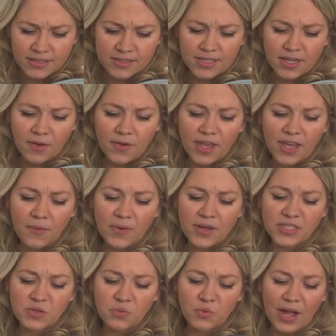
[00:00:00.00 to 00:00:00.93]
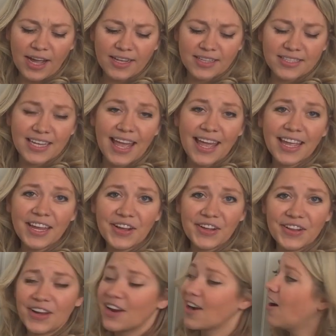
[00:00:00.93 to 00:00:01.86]
so he was
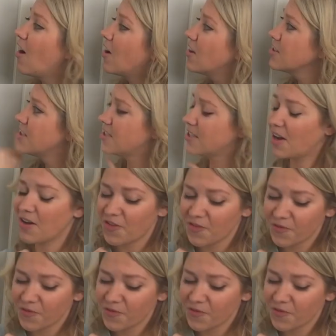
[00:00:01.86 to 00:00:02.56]
rectangular also.